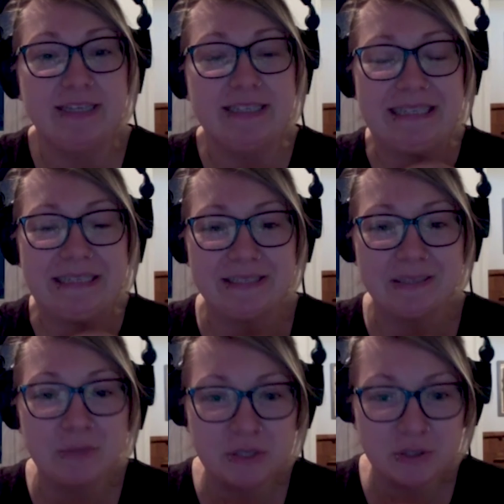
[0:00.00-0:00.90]
to hit
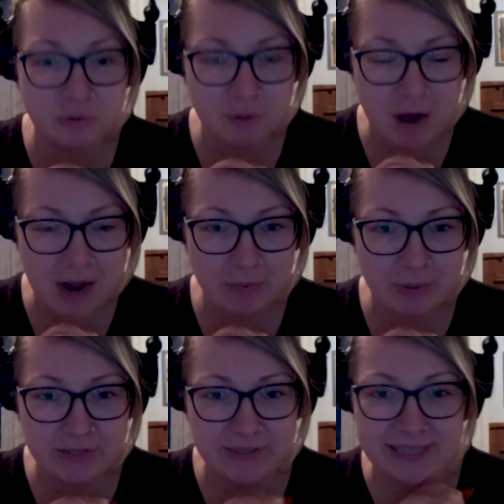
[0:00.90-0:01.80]
subscribe. We
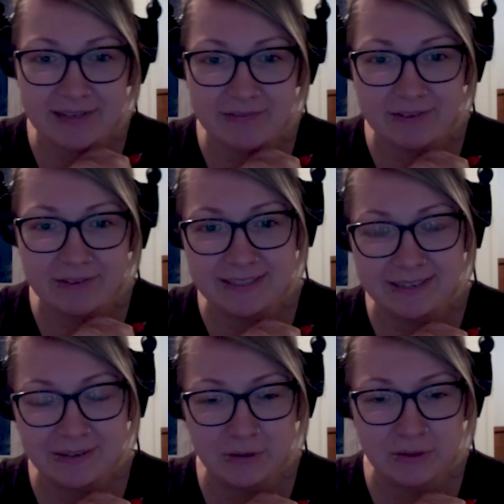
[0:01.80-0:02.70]
do this every
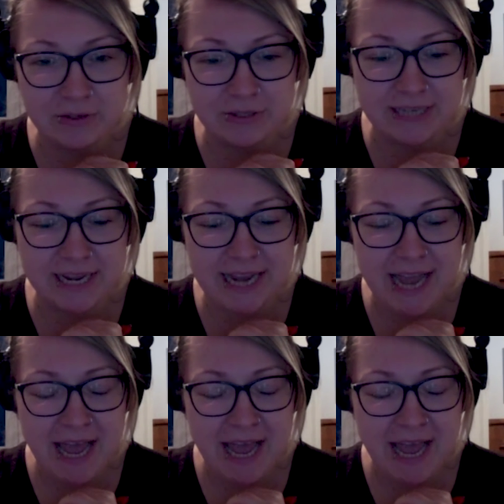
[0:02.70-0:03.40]
single Thursday.